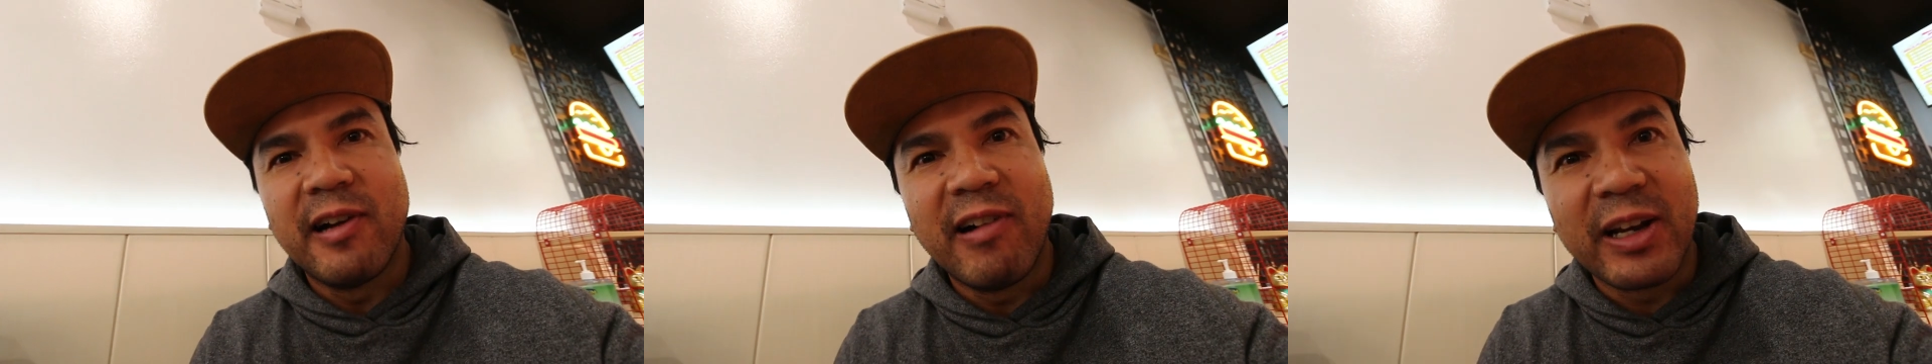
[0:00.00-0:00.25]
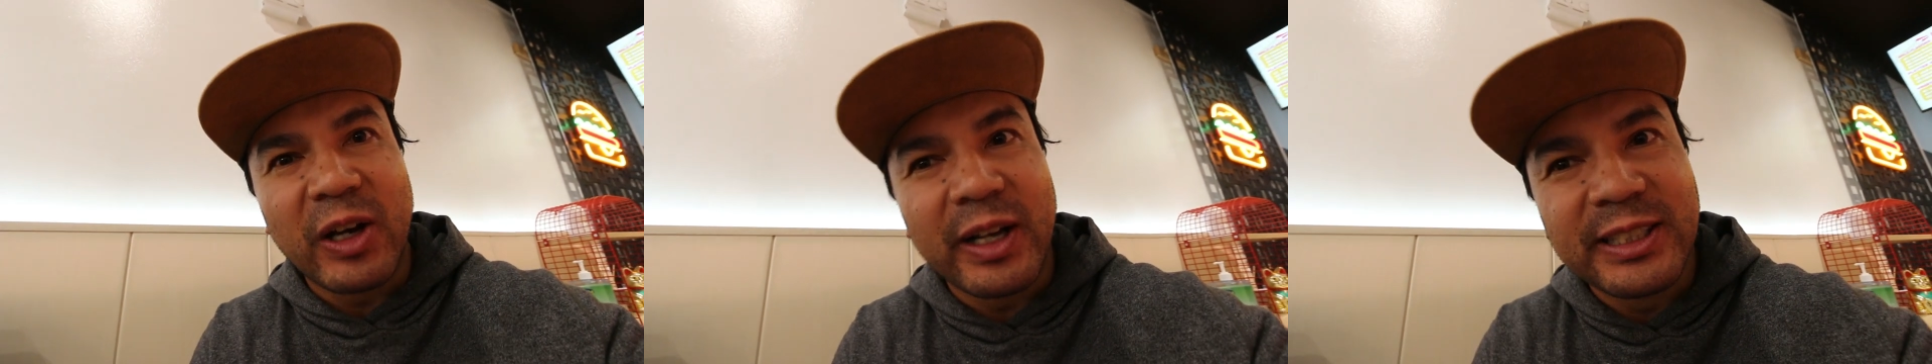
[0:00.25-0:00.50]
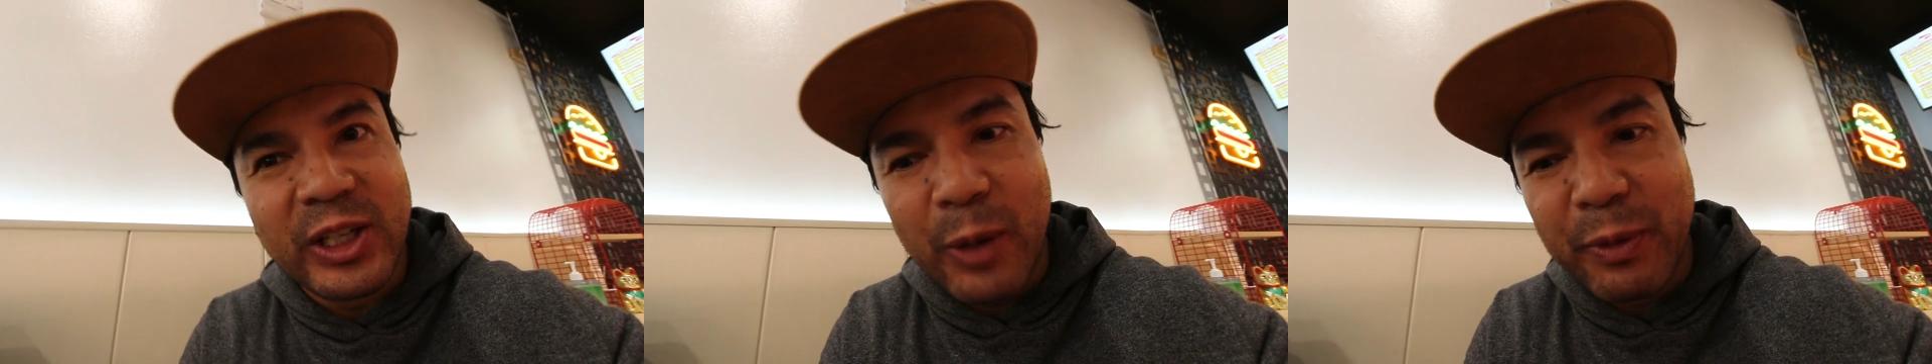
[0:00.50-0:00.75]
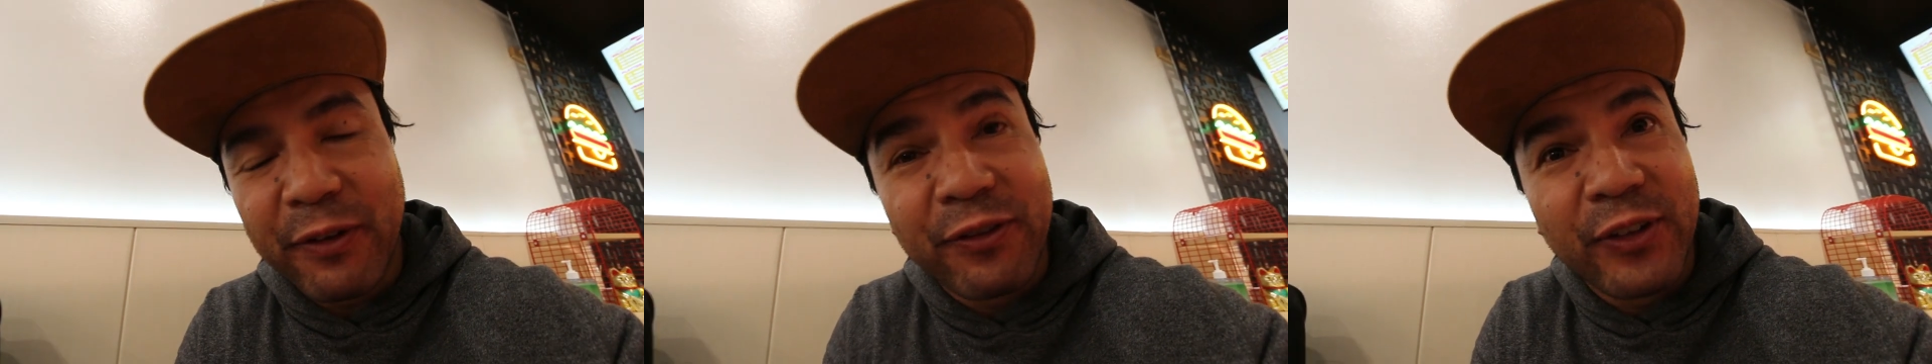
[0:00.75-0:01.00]
Alright guys, I've
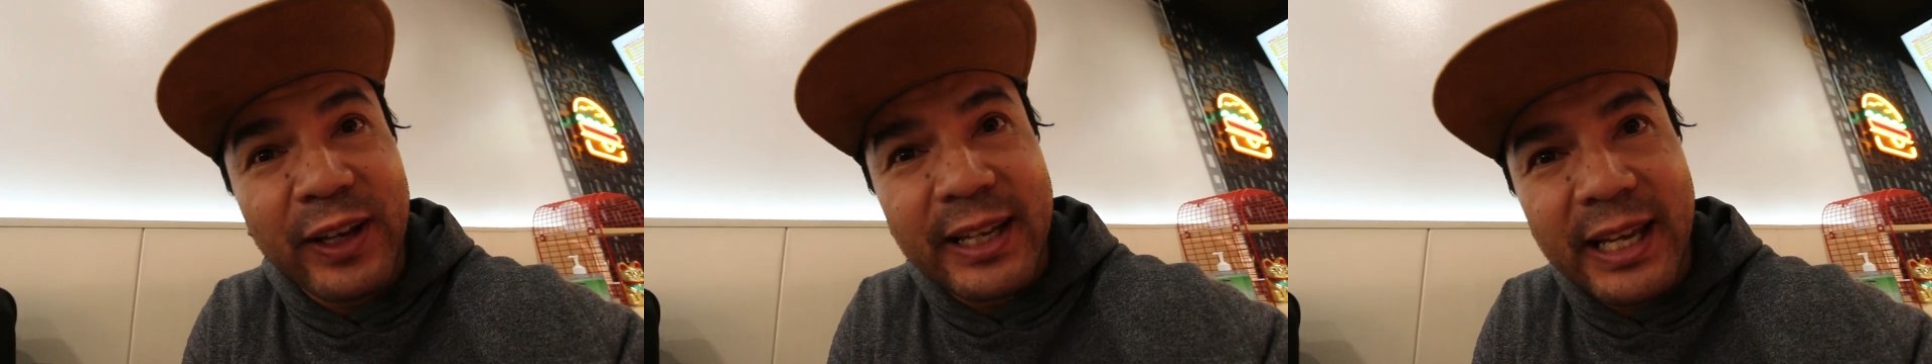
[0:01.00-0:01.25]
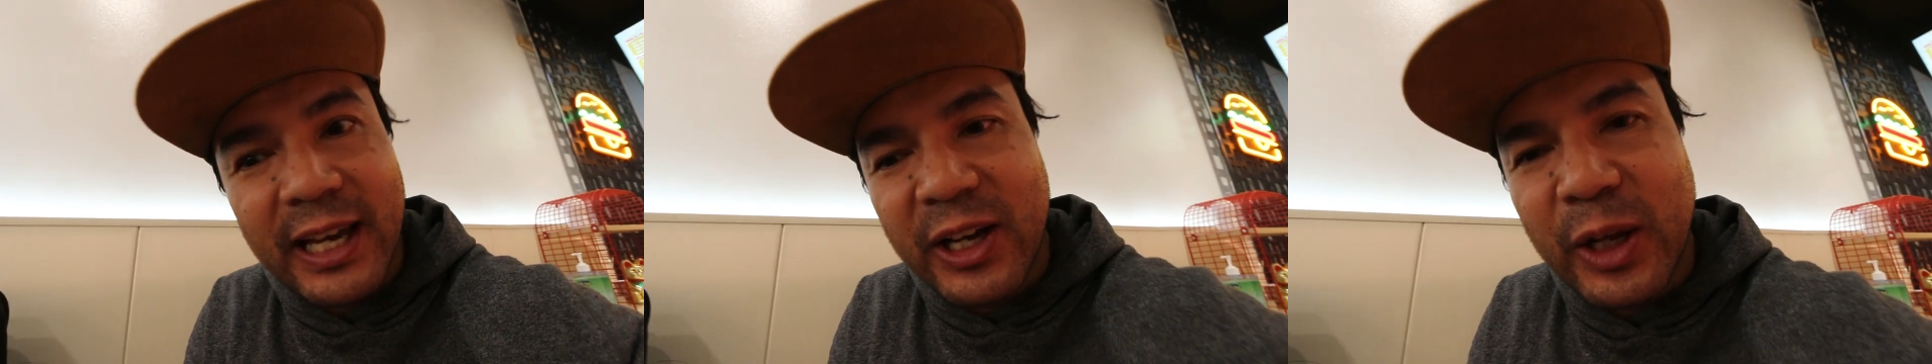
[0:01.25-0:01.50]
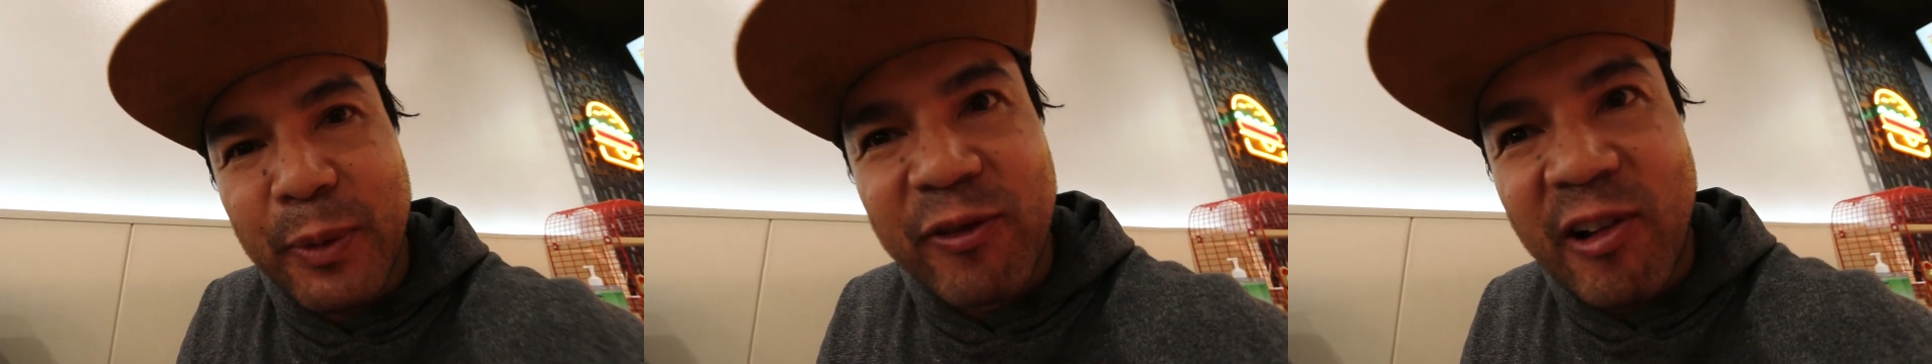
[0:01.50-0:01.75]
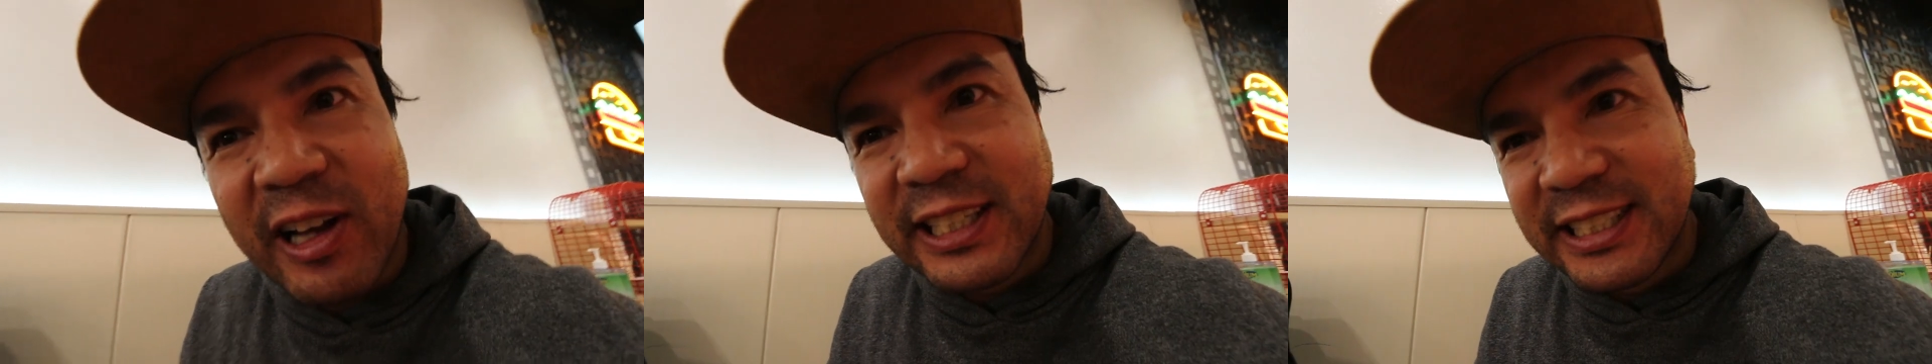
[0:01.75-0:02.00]
got my feet here, I've got my
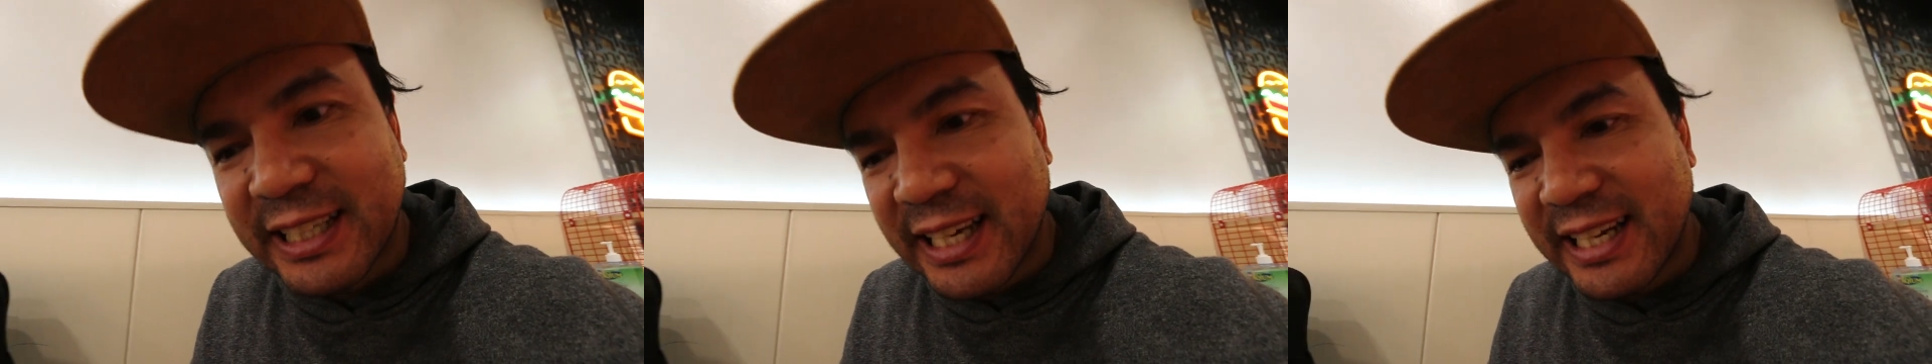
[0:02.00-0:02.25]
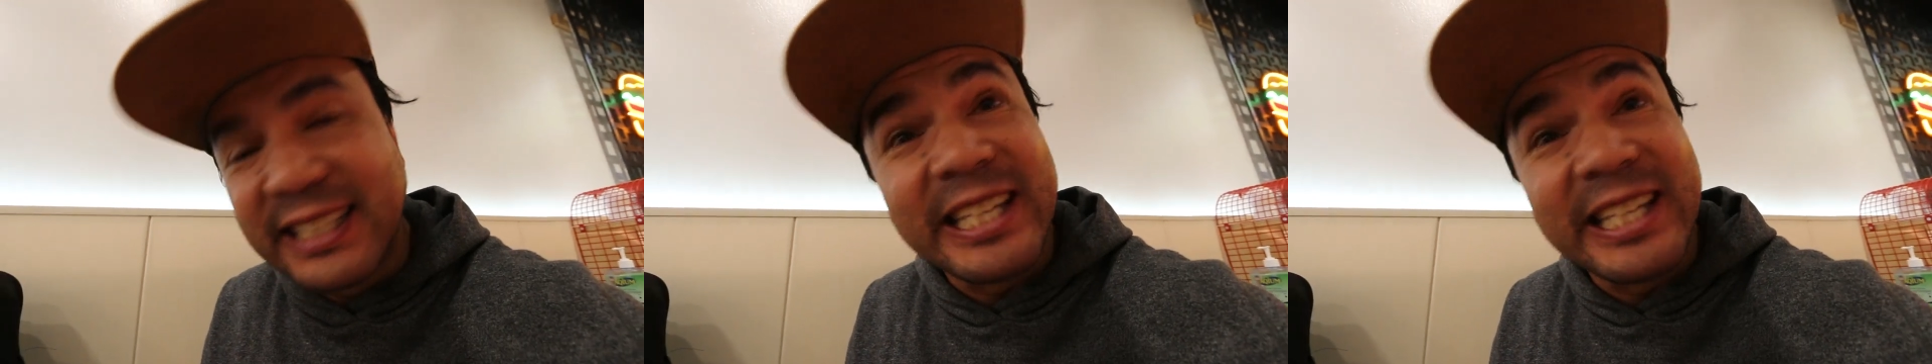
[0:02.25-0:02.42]
fried chicken.